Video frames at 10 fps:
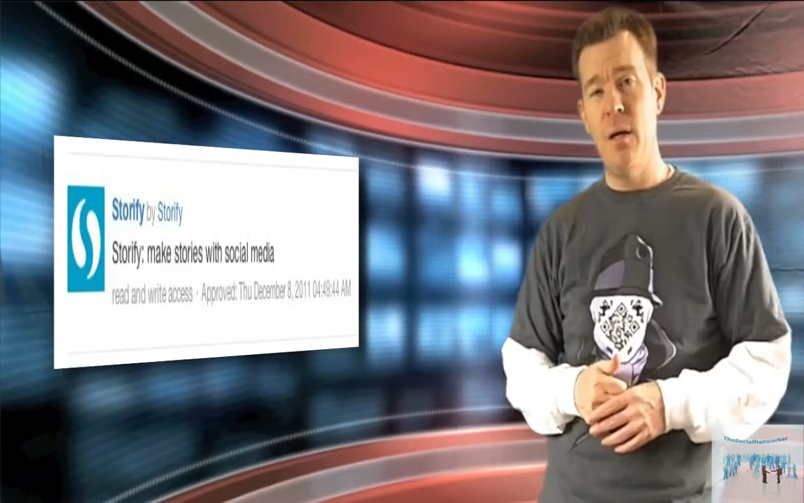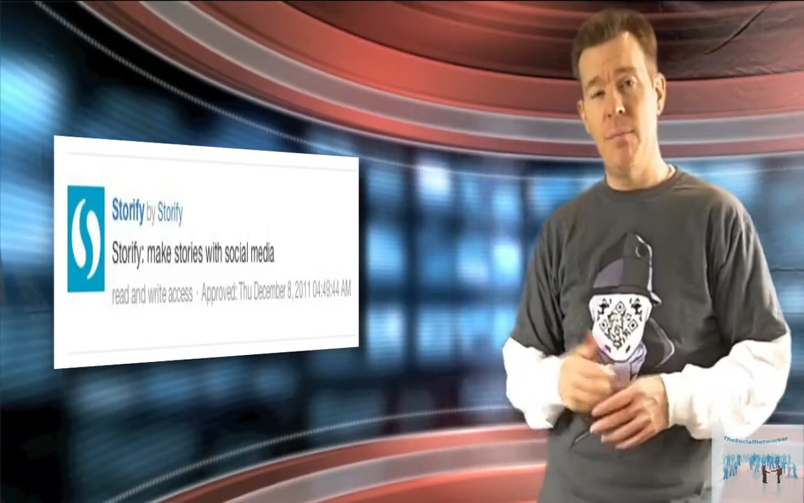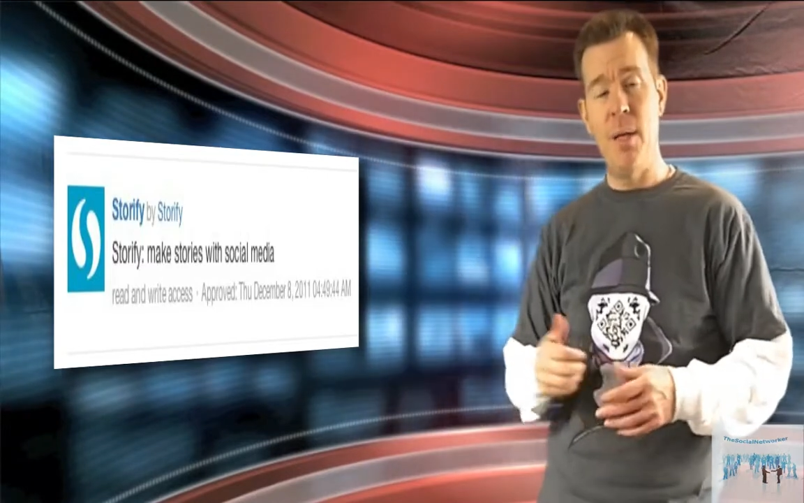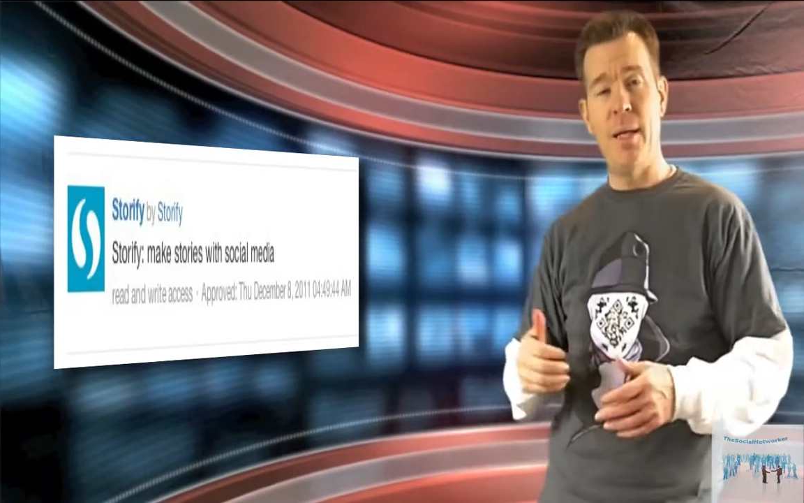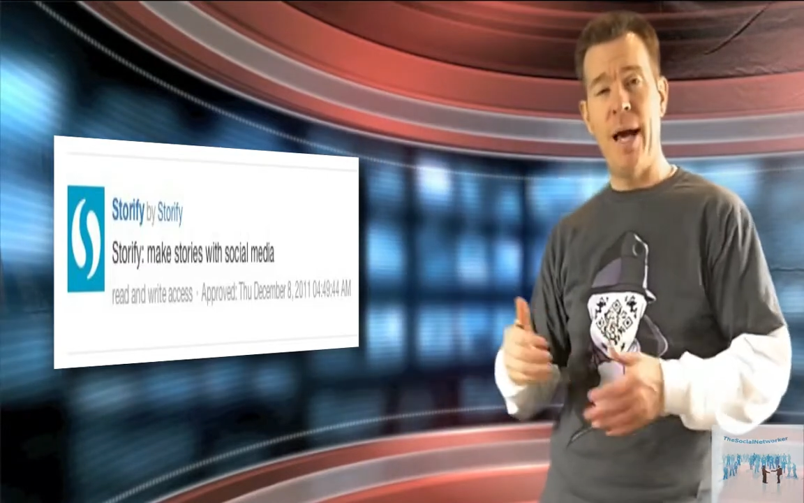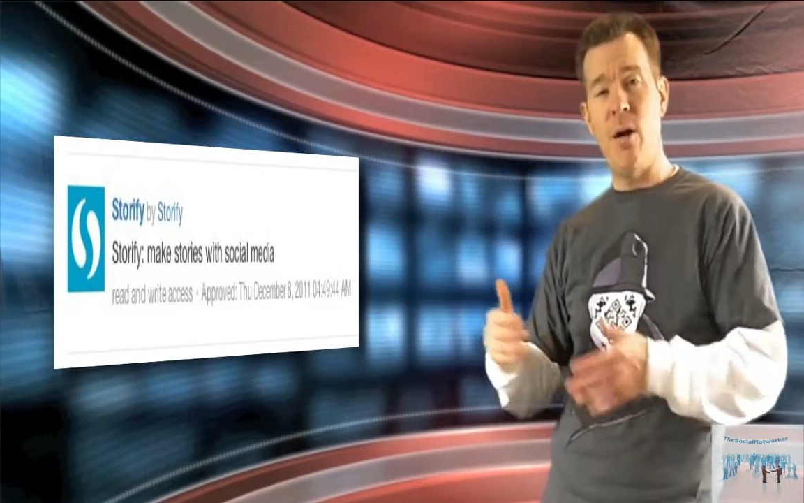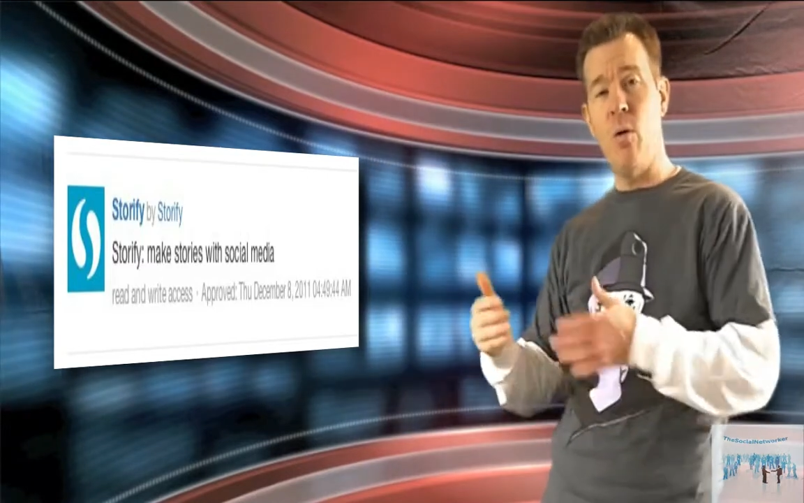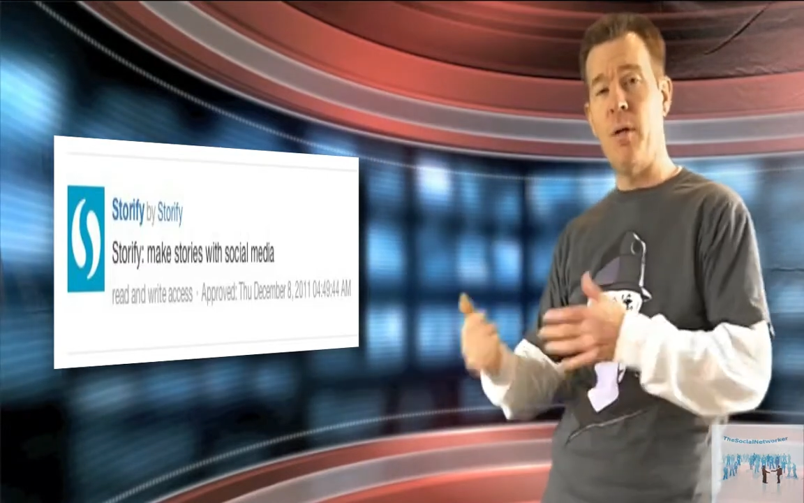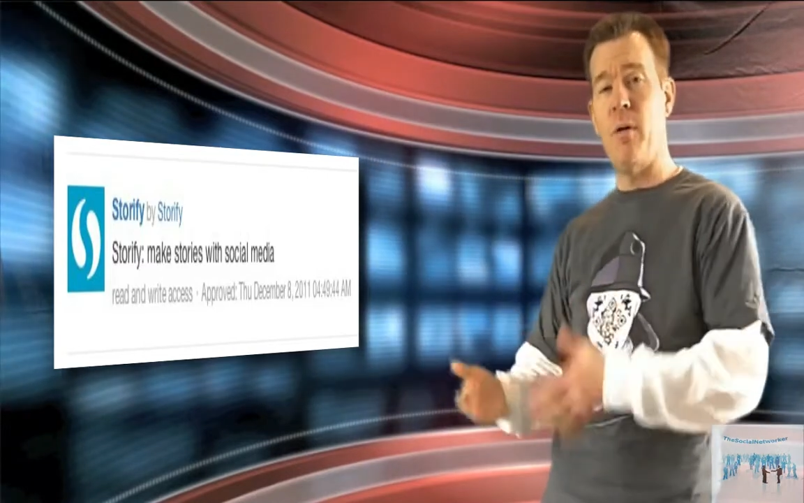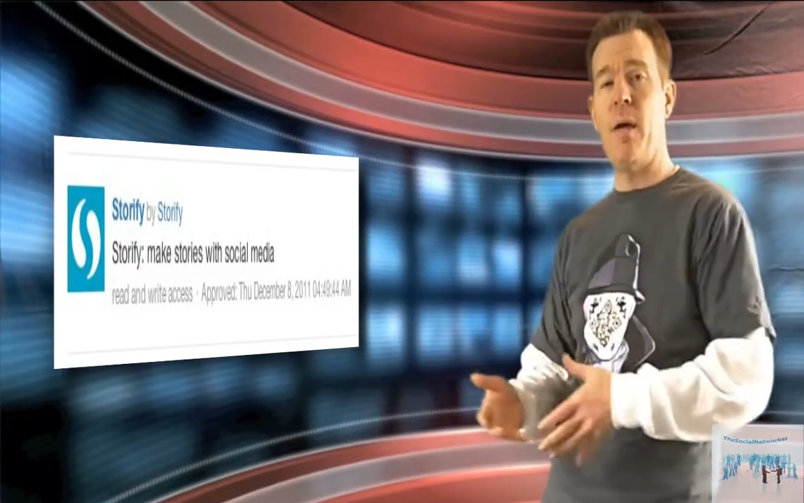meaning not
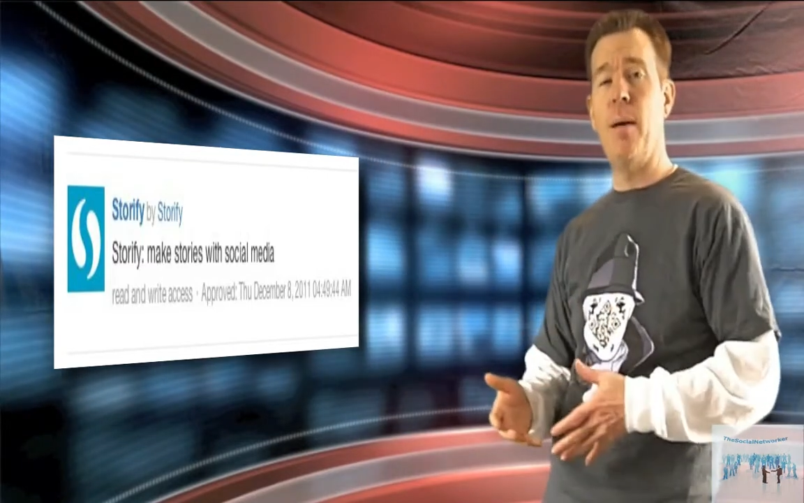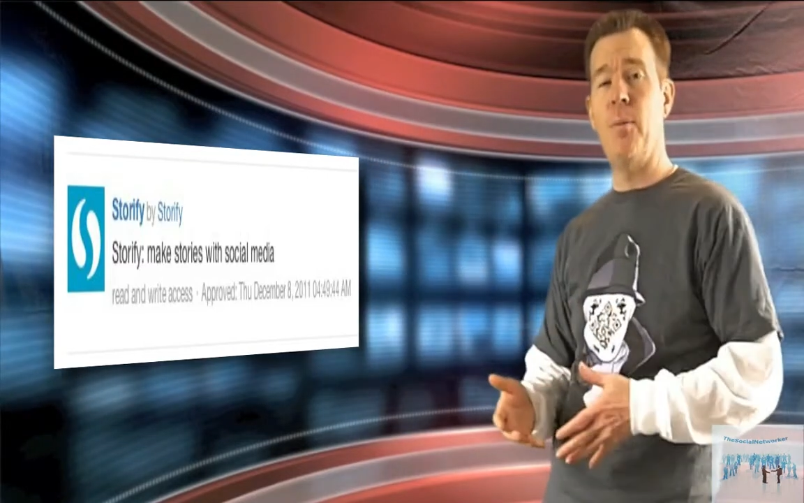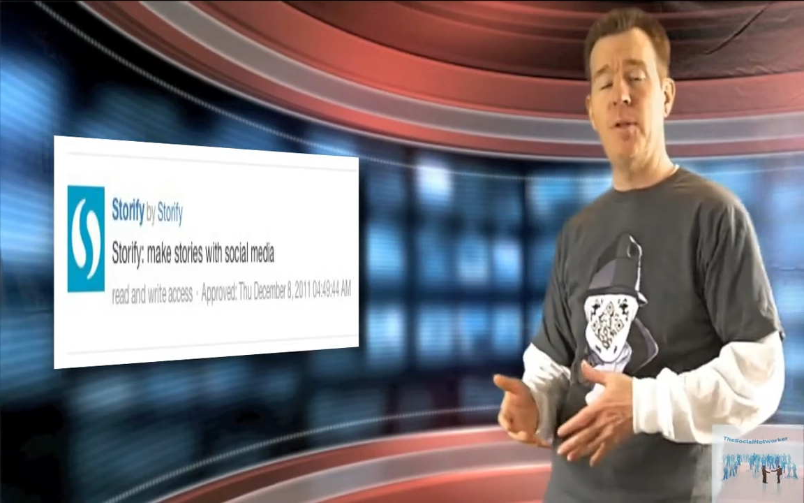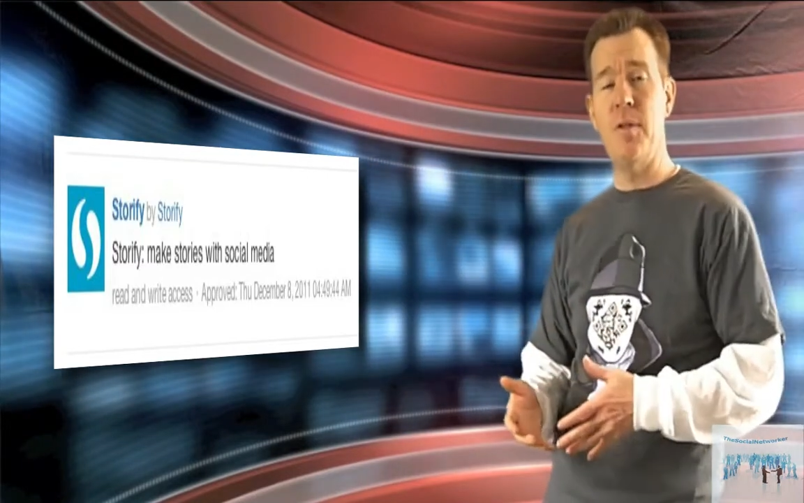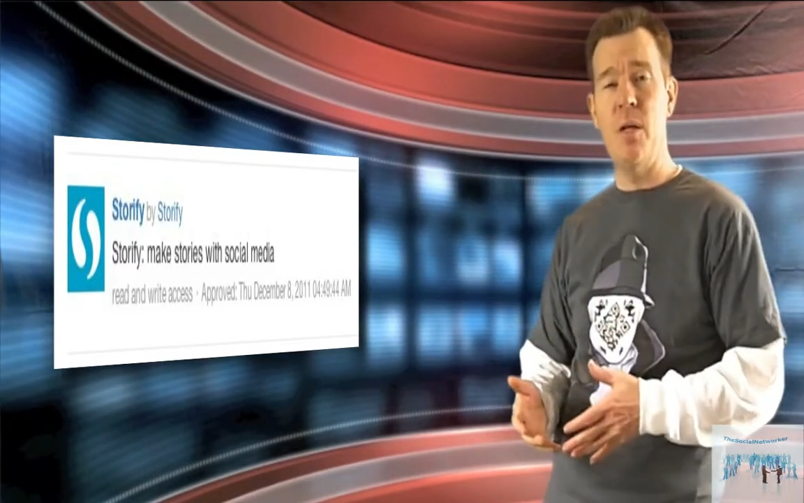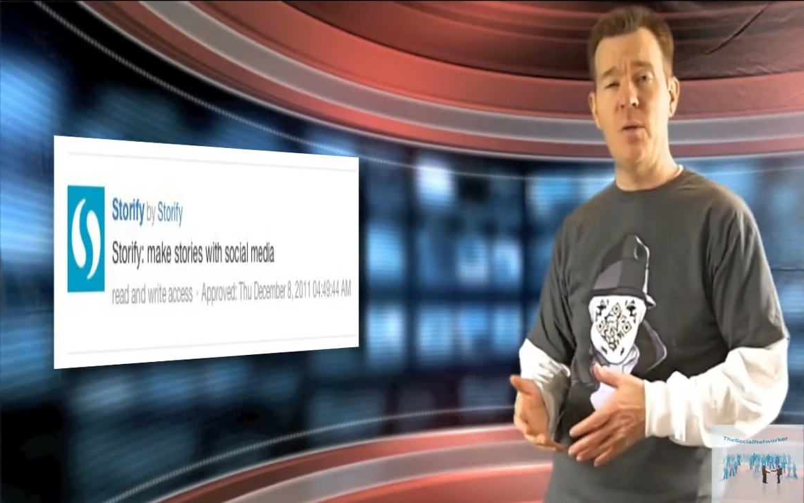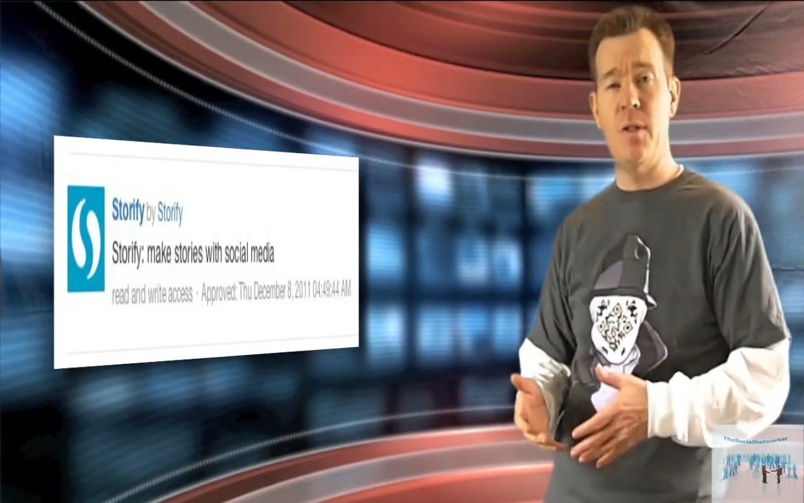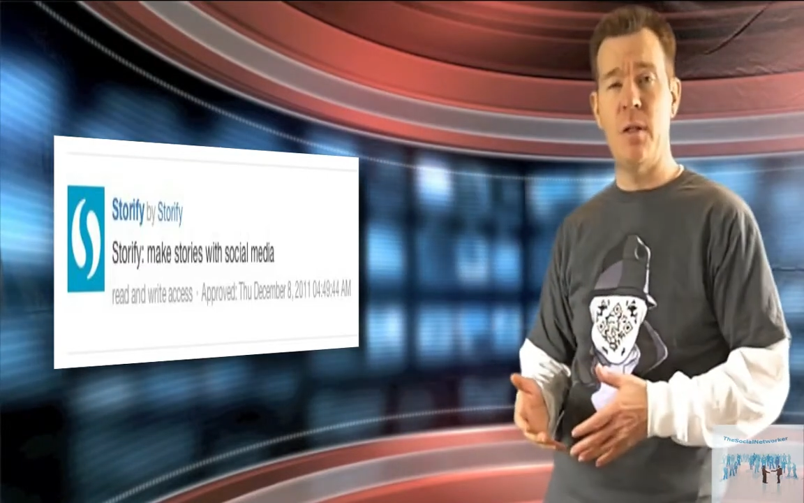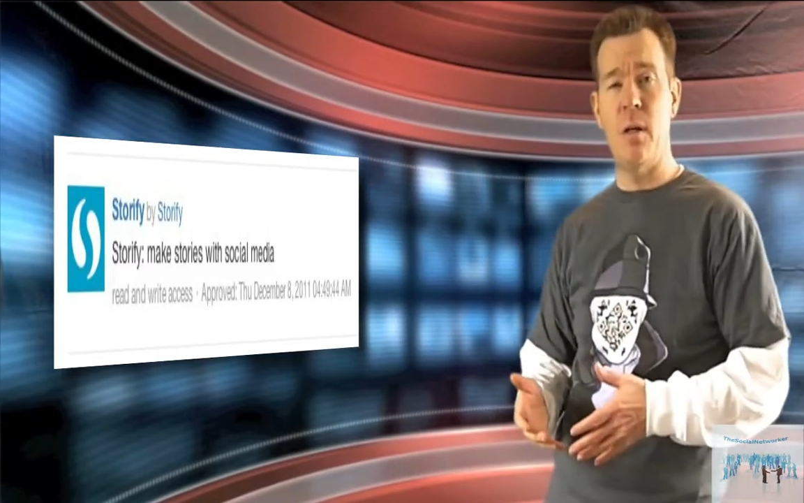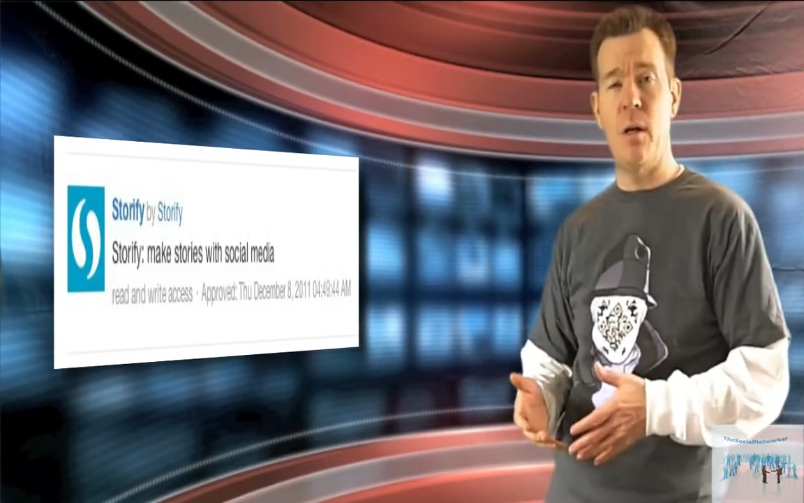only are they able to see
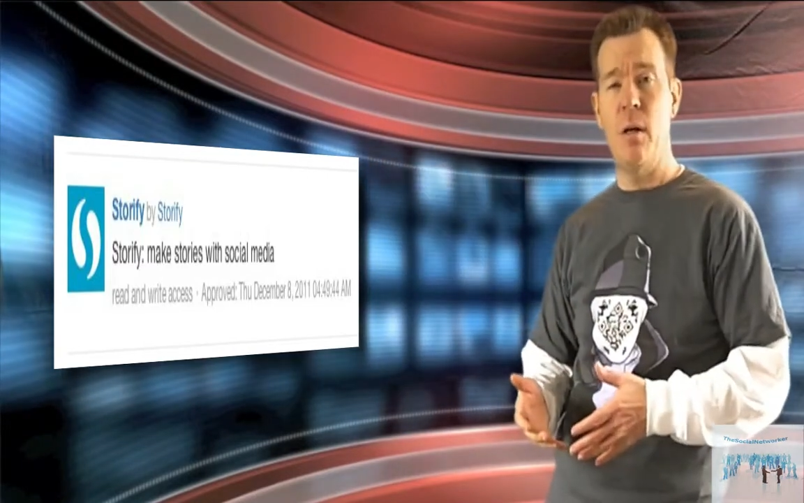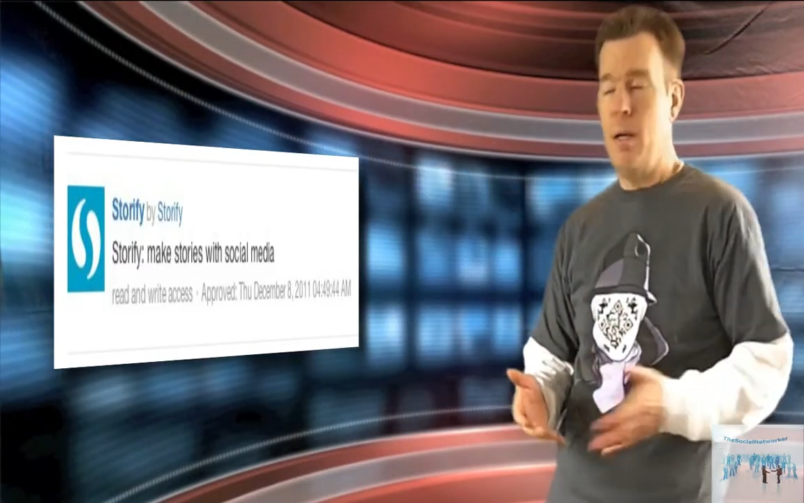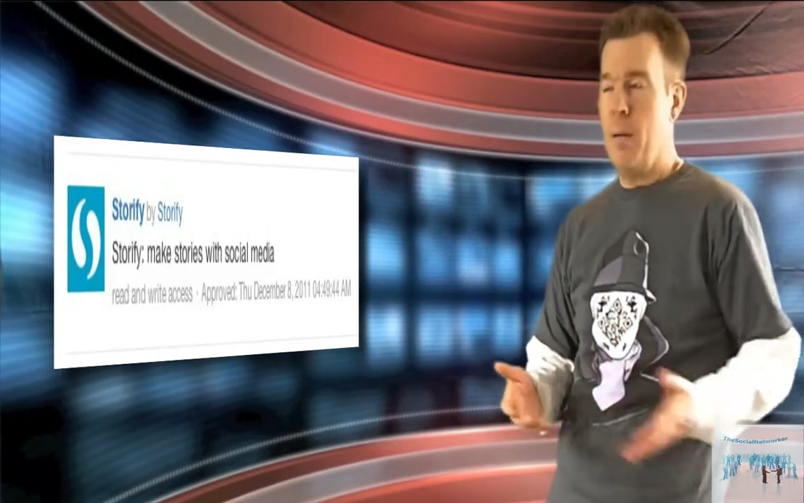what's in there,